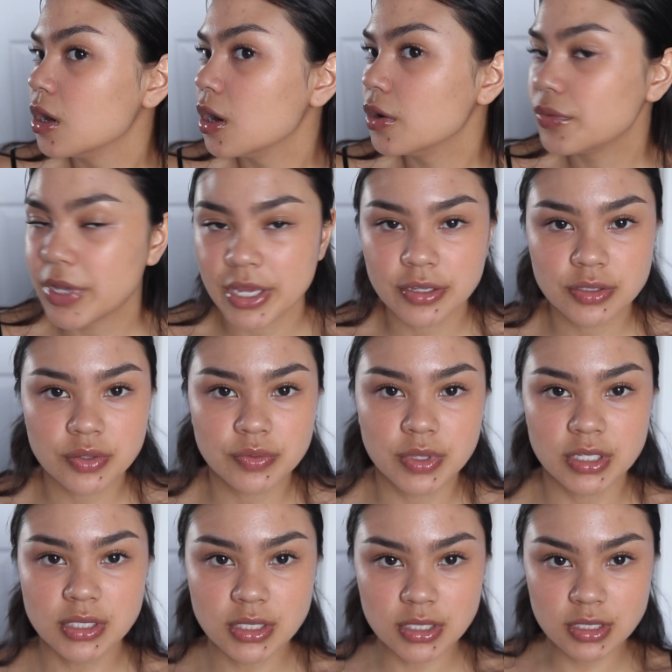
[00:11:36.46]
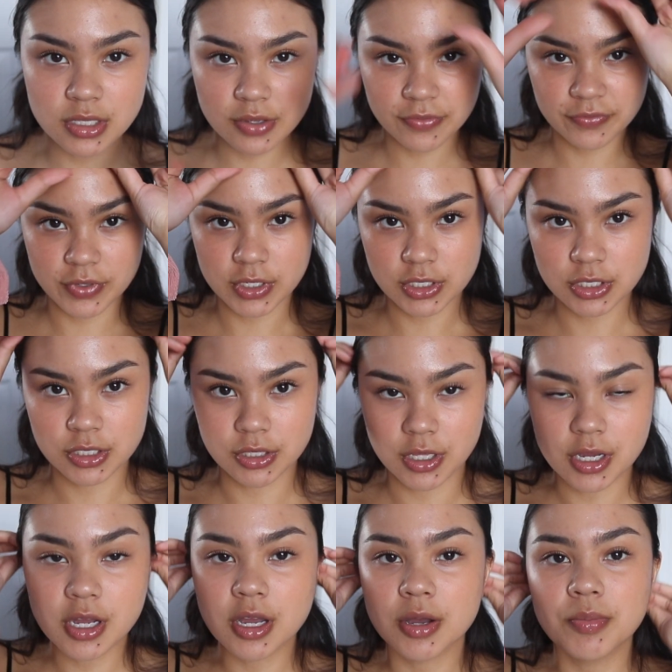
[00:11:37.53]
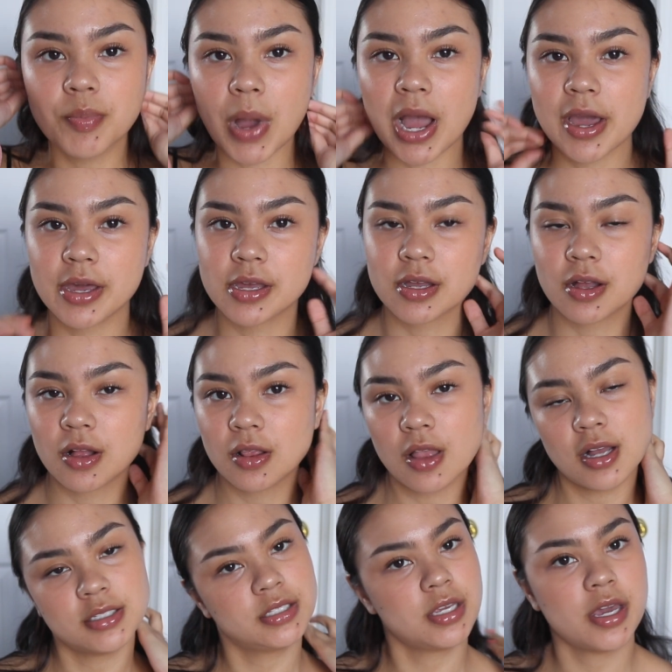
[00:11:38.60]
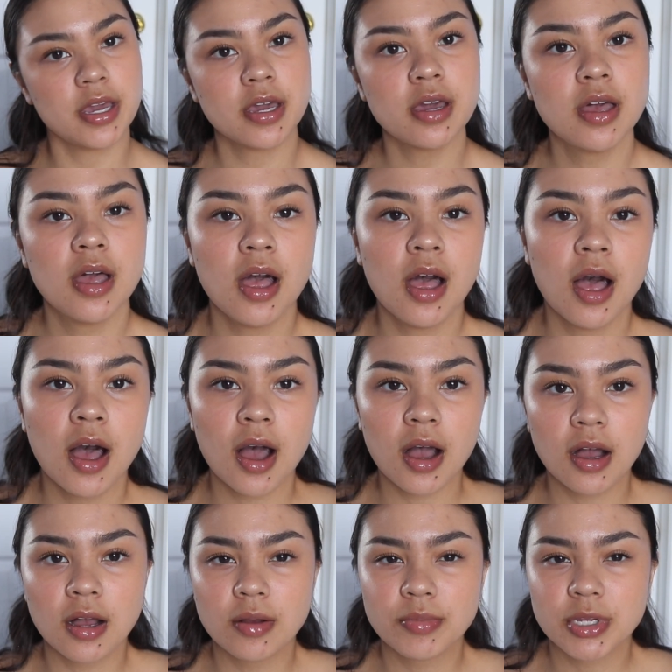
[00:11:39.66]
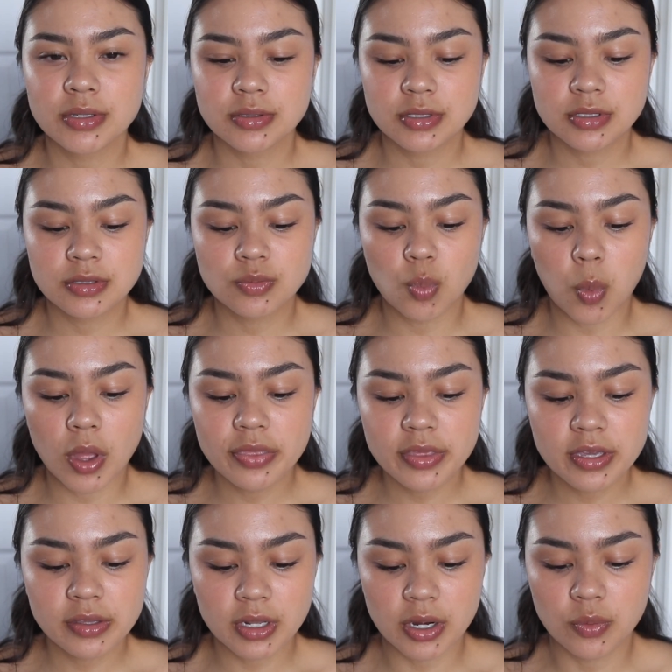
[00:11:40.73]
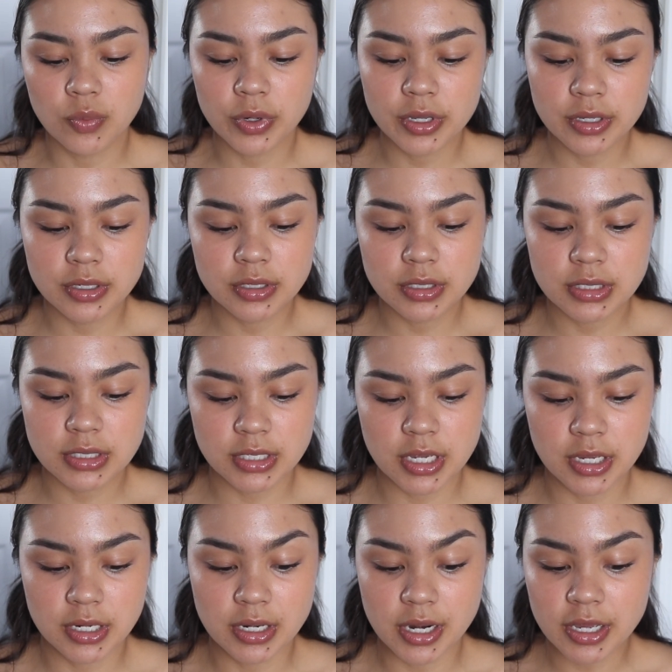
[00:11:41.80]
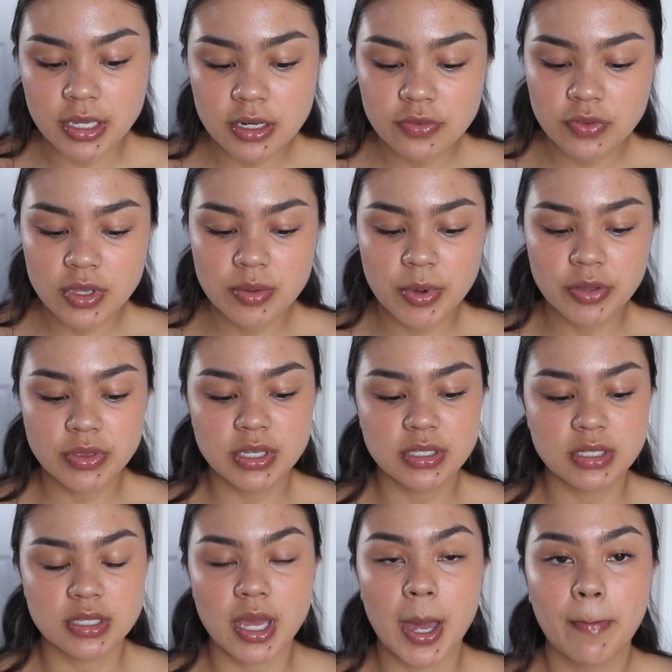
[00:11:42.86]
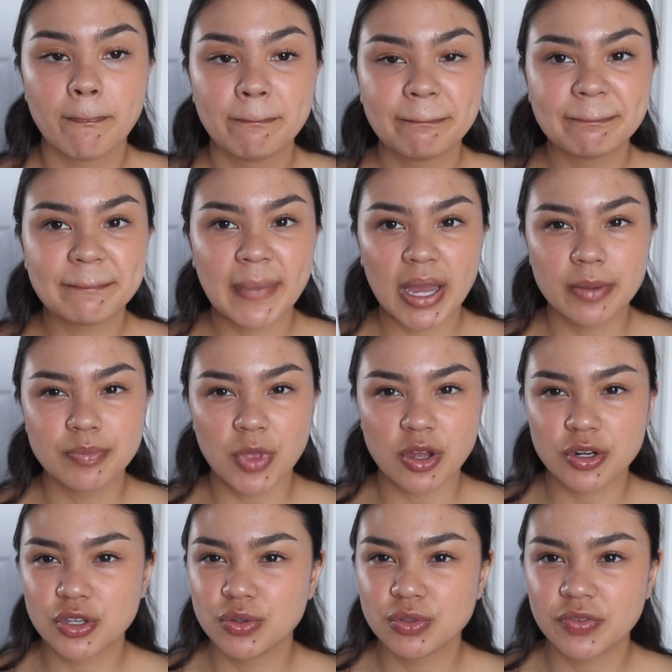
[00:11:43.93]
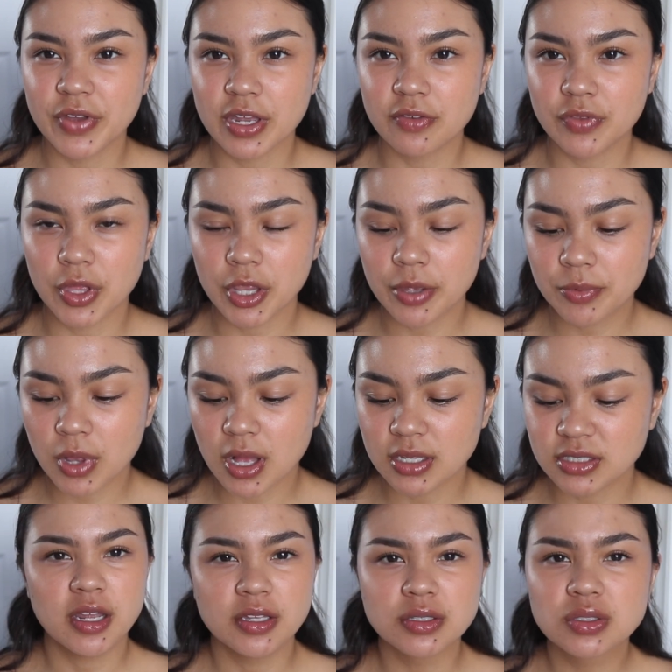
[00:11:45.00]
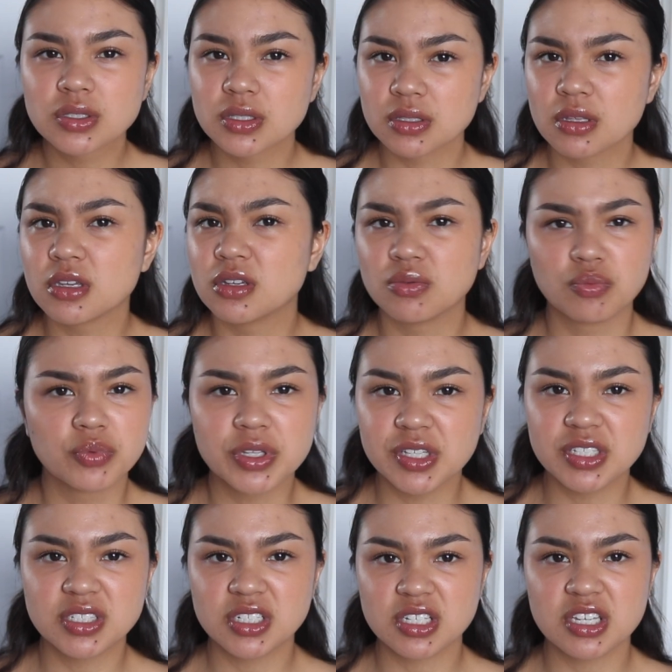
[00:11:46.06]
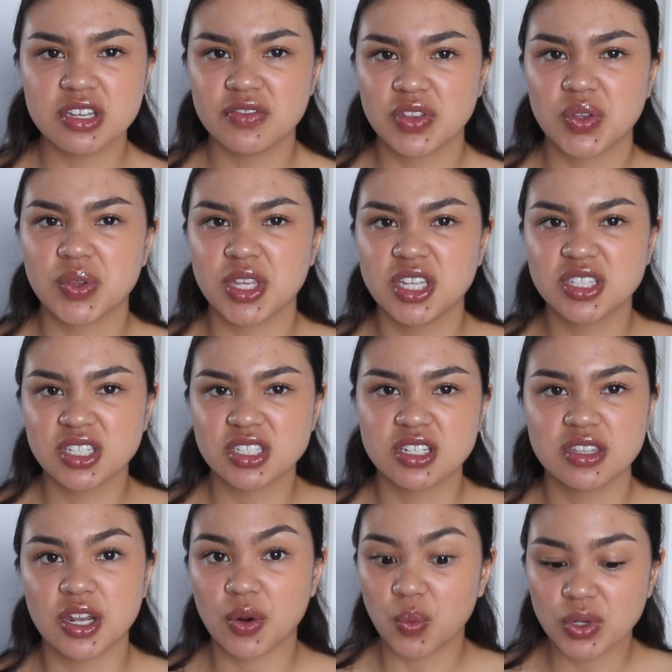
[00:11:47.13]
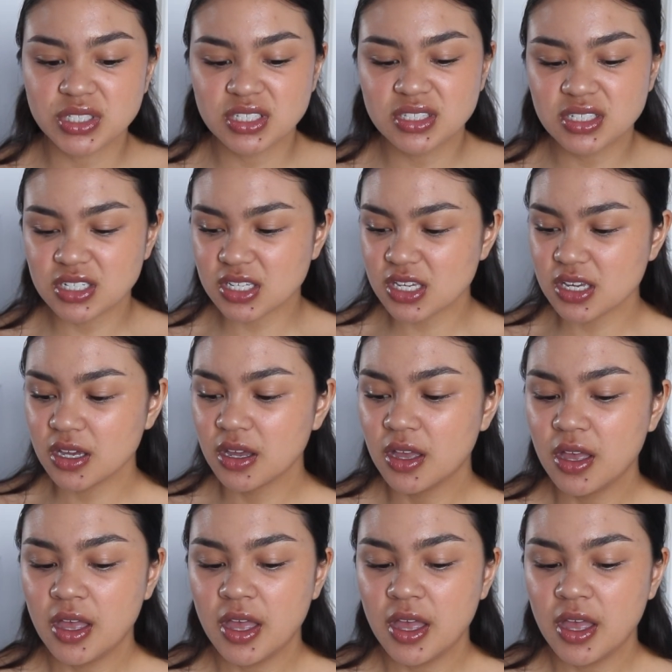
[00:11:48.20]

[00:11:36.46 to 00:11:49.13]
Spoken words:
Okay, so this is the finished look by Glossier. One thing that I would say negatively about this is that I'm not a huge fan of the lip gloss. It's like really sticky, even though they insisted that it wasn't sticky.